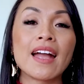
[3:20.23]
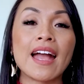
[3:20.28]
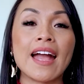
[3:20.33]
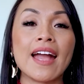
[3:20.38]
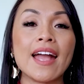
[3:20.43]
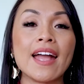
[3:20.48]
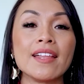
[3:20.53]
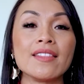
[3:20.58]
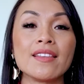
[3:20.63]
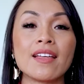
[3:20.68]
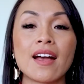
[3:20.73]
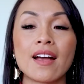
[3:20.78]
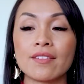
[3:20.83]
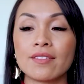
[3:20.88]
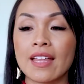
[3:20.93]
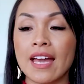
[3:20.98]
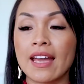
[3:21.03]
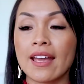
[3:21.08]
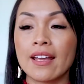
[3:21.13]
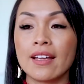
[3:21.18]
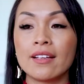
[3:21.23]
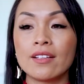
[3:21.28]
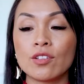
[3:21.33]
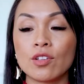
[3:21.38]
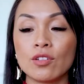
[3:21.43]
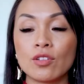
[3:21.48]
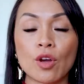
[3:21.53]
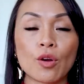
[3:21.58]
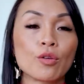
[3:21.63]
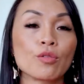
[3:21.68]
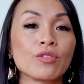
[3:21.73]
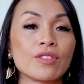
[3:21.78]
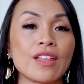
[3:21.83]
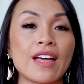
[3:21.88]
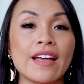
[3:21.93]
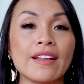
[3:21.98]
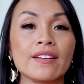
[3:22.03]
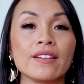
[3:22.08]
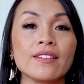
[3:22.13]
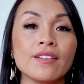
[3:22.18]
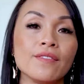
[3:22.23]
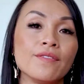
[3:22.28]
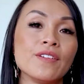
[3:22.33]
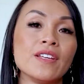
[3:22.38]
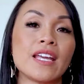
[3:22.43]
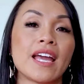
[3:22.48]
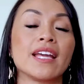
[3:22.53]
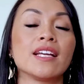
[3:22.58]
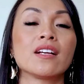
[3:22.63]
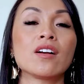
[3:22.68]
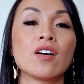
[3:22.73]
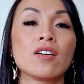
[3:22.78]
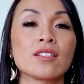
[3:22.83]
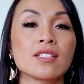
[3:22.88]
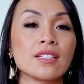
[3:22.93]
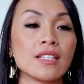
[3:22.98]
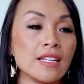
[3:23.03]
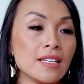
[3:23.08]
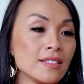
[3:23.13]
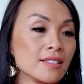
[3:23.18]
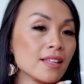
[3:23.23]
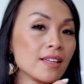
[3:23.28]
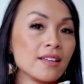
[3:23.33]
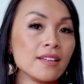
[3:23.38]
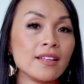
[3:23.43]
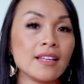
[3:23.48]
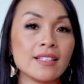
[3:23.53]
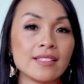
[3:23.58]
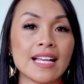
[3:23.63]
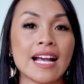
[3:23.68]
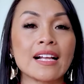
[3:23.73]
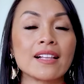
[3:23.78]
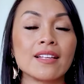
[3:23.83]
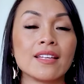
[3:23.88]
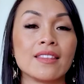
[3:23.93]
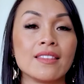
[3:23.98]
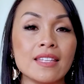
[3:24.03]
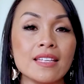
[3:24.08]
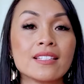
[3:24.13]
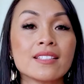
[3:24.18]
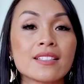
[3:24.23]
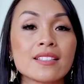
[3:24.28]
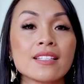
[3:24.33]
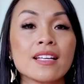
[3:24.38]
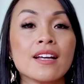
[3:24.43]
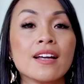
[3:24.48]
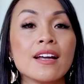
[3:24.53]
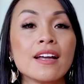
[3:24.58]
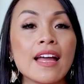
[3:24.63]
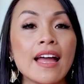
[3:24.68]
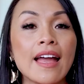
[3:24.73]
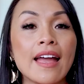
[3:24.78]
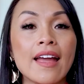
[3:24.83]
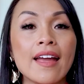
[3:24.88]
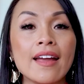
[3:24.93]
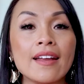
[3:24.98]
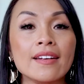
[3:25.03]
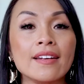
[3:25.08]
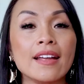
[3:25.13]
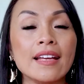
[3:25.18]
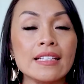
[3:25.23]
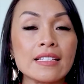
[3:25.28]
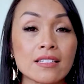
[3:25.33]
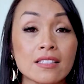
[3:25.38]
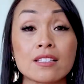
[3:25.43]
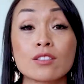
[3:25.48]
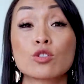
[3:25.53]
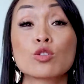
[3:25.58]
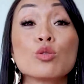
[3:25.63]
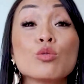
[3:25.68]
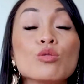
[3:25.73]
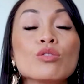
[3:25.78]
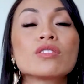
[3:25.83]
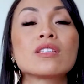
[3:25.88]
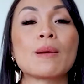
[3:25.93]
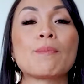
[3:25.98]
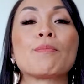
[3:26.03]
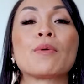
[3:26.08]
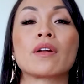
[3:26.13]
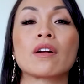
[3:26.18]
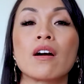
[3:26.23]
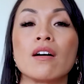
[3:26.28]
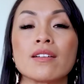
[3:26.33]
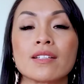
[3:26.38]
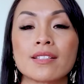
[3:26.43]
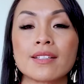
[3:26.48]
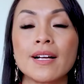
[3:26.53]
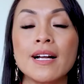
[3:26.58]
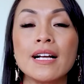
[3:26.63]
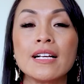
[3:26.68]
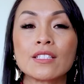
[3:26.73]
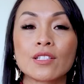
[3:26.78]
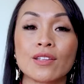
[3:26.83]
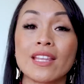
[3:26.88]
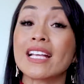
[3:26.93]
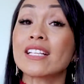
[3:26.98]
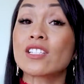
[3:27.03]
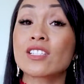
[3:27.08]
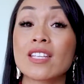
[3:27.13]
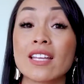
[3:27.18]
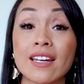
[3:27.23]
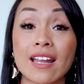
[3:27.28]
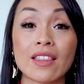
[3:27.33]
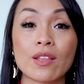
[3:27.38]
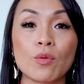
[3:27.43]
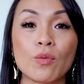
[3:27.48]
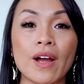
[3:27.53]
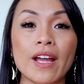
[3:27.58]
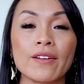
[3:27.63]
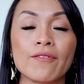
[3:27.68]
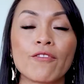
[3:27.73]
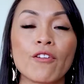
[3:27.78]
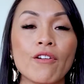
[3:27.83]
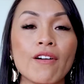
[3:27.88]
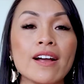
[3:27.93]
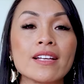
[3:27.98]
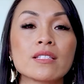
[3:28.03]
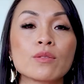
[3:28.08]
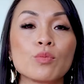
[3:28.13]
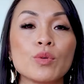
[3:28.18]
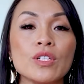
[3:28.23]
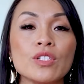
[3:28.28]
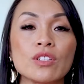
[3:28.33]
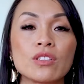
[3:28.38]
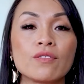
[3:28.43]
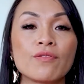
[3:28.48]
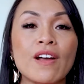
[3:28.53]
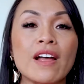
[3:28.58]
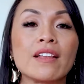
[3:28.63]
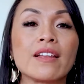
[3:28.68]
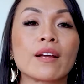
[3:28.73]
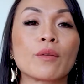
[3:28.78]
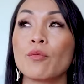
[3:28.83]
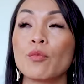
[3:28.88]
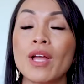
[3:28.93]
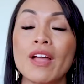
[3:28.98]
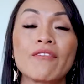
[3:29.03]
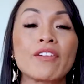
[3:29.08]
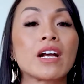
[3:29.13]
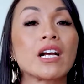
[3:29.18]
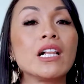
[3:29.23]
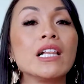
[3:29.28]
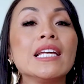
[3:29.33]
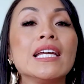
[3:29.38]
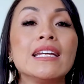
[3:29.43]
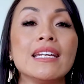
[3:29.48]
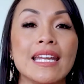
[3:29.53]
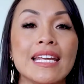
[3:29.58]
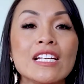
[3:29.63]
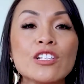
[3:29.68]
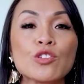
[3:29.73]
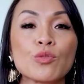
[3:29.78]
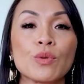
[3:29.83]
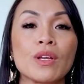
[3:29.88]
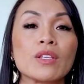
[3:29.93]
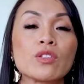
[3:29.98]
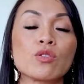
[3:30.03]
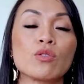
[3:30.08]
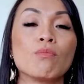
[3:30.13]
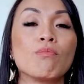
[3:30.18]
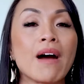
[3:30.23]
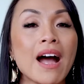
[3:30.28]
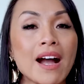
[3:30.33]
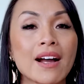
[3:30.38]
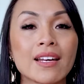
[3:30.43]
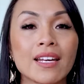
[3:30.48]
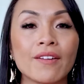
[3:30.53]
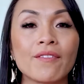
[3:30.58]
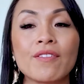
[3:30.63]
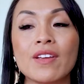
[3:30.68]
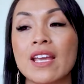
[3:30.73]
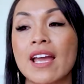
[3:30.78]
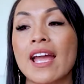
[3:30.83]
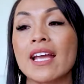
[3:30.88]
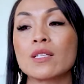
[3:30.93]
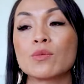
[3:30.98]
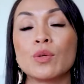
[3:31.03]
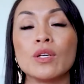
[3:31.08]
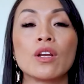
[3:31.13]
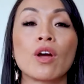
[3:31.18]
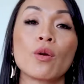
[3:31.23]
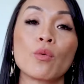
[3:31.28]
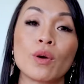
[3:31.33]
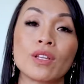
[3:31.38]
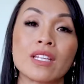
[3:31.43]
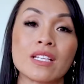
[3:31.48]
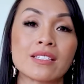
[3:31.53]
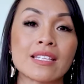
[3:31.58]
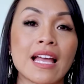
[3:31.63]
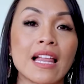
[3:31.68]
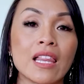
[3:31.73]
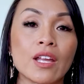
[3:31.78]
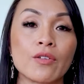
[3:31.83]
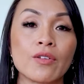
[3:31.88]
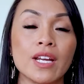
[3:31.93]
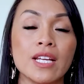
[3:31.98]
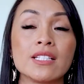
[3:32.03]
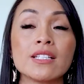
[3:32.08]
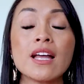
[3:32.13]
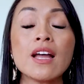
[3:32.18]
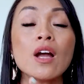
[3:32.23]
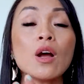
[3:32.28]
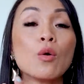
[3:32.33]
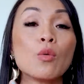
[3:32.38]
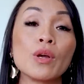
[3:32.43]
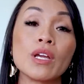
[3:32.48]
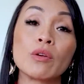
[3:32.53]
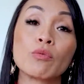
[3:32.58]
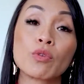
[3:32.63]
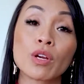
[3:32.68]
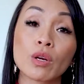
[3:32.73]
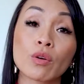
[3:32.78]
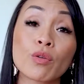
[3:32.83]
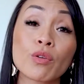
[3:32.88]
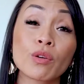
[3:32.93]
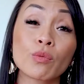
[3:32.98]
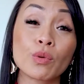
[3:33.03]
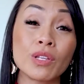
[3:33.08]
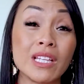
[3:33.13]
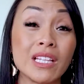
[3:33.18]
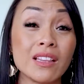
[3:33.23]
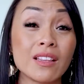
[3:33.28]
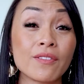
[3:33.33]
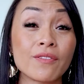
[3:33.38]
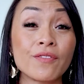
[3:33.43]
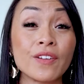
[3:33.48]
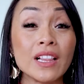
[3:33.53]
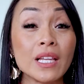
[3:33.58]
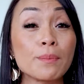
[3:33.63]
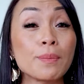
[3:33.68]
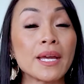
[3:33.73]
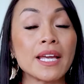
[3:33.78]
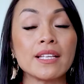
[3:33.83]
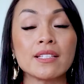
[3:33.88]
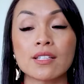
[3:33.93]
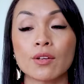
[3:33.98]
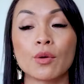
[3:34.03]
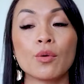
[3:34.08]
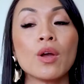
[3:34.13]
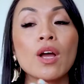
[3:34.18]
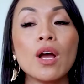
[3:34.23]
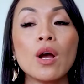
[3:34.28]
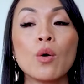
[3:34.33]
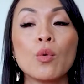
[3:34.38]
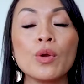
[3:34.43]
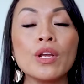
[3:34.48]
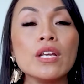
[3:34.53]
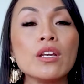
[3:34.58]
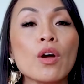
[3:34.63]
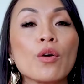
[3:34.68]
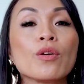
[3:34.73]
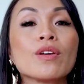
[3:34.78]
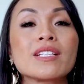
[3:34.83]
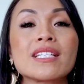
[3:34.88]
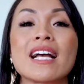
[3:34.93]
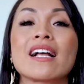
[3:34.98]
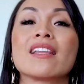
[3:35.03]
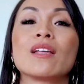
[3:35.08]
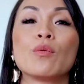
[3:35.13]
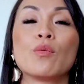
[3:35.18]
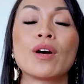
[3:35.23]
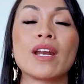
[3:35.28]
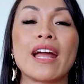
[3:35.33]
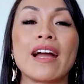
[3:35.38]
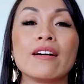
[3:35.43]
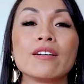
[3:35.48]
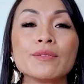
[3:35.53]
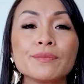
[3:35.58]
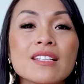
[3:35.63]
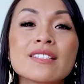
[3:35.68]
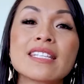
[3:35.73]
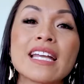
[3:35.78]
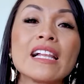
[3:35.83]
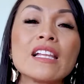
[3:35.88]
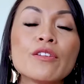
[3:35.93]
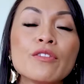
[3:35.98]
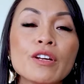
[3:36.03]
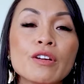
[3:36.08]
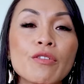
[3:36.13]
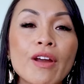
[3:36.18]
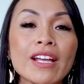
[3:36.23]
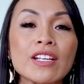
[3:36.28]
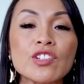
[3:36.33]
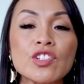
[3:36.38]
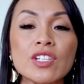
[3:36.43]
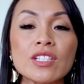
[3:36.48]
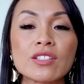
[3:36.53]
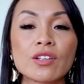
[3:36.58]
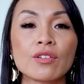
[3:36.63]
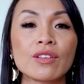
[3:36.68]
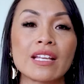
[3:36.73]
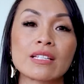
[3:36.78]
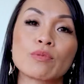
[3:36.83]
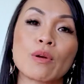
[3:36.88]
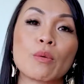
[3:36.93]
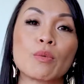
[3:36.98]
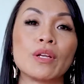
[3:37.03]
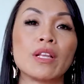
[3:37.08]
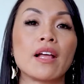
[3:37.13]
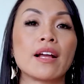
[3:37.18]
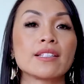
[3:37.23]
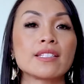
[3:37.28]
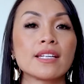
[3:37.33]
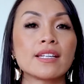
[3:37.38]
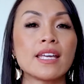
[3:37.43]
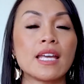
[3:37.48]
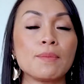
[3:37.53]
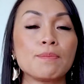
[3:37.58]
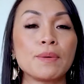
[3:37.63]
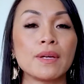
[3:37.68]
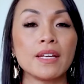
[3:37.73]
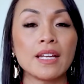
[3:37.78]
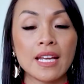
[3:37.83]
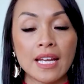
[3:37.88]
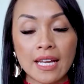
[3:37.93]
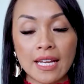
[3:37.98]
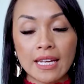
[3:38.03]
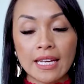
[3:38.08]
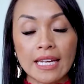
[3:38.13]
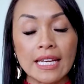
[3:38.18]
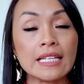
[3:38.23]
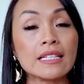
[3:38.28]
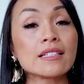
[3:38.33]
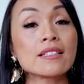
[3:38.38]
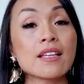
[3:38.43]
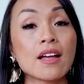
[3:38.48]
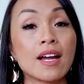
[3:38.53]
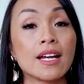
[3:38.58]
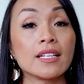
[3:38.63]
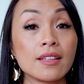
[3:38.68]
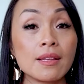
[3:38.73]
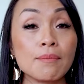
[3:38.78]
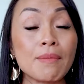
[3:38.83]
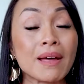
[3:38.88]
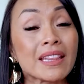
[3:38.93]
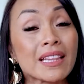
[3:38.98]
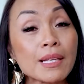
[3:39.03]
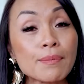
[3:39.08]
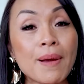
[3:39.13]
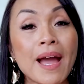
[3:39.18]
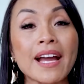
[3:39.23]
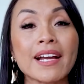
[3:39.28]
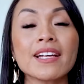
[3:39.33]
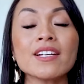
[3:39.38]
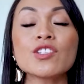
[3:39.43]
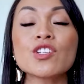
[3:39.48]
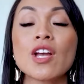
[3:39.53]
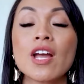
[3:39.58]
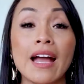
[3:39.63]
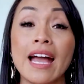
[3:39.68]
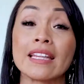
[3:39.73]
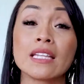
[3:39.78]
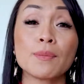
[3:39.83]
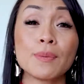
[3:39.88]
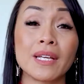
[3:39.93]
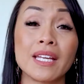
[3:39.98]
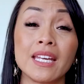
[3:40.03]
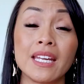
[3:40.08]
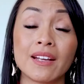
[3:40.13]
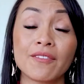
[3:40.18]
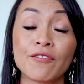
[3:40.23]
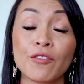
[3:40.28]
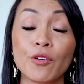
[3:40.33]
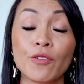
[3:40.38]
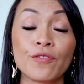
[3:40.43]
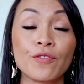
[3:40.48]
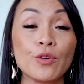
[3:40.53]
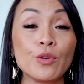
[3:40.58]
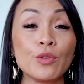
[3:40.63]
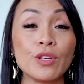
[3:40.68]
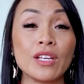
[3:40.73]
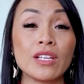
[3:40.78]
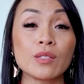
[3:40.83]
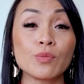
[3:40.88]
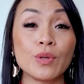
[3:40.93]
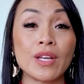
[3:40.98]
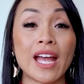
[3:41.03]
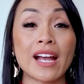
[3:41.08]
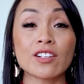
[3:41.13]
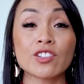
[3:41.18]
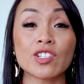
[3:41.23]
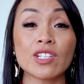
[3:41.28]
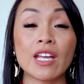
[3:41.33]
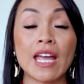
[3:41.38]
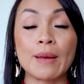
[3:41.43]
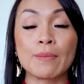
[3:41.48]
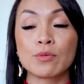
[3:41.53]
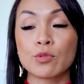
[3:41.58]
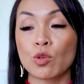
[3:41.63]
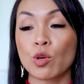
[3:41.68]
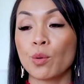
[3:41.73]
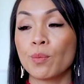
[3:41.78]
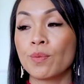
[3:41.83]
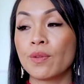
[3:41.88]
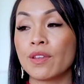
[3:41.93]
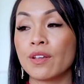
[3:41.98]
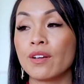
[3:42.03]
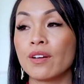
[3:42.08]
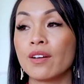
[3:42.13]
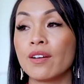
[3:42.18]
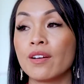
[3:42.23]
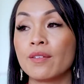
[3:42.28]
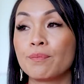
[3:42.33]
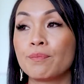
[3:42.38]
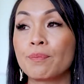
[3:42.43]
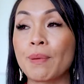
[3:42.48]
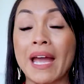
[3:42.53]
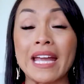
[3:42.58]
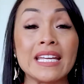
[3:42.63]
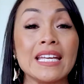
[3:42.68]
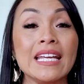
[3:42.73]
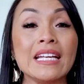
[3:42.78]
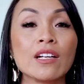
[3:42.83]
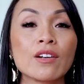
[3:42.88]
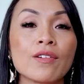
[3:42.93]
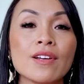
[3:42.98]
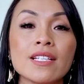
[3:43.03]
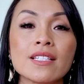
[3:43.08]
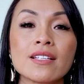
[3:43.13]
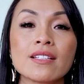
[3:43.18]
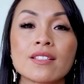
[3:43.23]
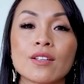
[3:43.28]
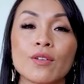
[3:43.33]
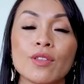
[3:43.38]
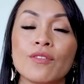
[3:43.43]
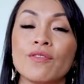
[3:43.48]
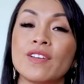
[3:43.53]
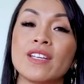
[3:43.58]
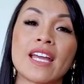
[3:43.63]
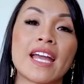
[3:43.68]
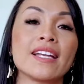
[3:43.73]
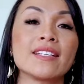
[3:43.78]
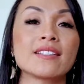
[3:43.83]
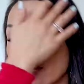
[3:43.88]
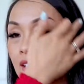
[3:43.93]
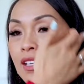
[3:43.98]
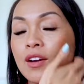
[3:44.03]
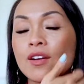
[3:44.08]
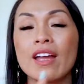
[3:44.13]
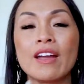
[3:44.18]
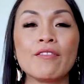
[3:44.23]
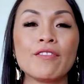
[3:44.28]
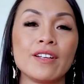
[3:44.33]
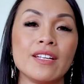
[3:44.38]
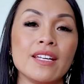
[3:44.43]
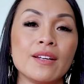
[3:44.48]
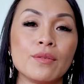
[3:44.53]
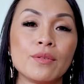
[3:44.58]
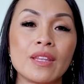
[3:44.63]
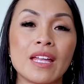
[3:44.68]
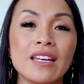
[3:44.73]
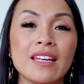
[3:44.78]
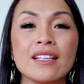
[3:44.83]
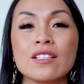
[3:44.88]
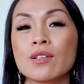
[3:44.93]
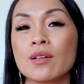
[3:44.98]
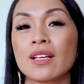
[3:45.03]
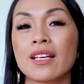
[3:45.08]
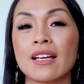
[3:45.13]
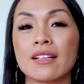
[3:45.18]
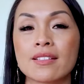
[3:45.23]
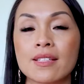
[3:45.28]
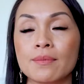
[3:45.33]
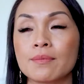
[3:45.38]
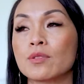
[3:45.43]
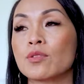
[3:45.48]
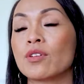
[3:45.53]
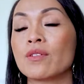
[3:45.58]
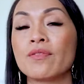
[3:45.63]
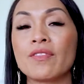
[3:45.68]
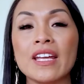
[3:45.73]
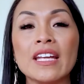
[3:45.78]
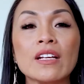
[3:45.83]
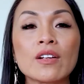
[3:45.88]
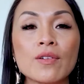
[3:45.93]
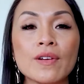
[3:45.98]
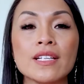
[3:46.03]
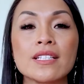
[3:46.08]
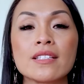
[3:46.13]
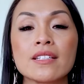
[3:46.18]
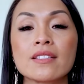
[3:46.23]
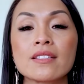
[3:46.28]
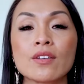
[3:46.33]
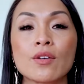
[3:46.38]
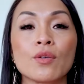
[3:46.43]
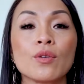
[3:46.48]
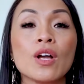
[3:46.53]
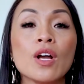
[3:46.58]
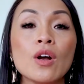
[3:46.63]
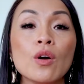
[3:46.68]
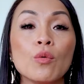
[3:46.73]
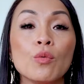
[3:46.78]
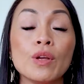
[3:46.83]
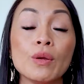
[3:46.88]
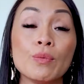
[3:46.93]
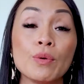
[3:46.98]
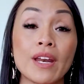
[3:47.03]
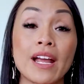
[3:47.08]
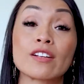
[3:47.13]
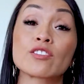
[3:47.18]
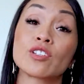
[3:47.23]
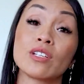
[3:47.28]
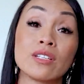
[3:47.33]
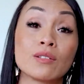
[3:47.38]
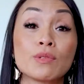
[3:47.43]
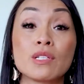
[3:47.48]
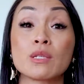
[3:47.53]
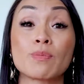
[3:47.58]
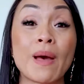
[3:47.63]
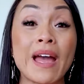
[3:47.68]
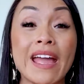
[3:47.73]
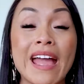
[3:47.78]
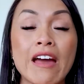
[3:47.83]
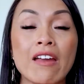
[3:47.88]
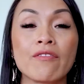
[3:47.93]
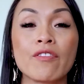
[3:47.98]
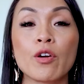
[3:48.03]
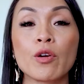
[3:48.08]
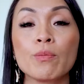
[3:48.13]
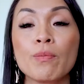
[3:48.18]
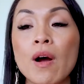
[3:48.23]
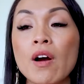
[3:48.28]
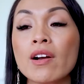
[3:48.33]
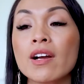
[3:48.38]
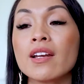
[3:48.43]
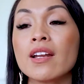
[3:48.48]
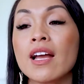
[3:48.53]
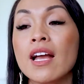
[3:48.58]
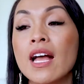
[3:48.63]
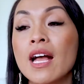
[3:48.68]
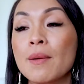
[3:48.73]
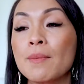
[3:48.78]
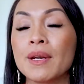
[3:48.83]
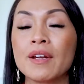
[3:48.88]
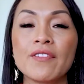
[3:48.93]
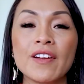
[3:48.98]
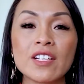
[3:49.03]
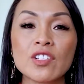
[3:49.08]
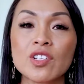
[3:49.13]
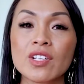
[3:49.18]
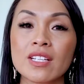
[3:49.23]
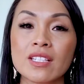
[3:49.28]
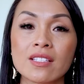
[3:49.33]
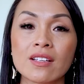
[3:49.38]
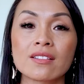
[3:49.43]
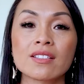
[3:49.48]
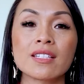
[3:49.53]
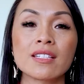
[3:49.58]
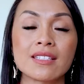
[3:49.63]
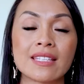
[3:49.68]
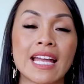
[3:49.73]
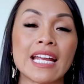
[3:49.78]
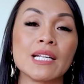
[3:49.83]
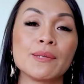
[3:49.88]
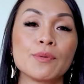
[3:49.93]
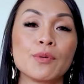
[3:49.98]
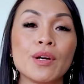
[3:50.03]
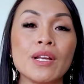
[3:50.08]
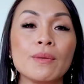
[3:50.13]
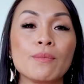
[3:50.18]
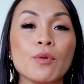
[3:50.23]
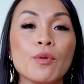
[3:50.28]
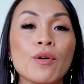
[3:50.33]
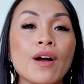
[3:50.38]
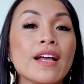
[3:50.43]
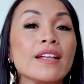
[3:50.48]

And they know that the VA cost is exactly this, and it's a two separate costs. So that's just another way. For us, we just felt like we have a clear niche. We do marketing VAs. We know what the salary is. We recruit within the Philippines, so we know exactly what our salary range is. So that's why we like to keep it inside the monthly package. At the beginning, for a few years, we actually absorbed the pay increases. So the VAs, every year they need to get some sort of increases. So we would actually just pay out of our own pocket, but eventually it's not sustainable anymore.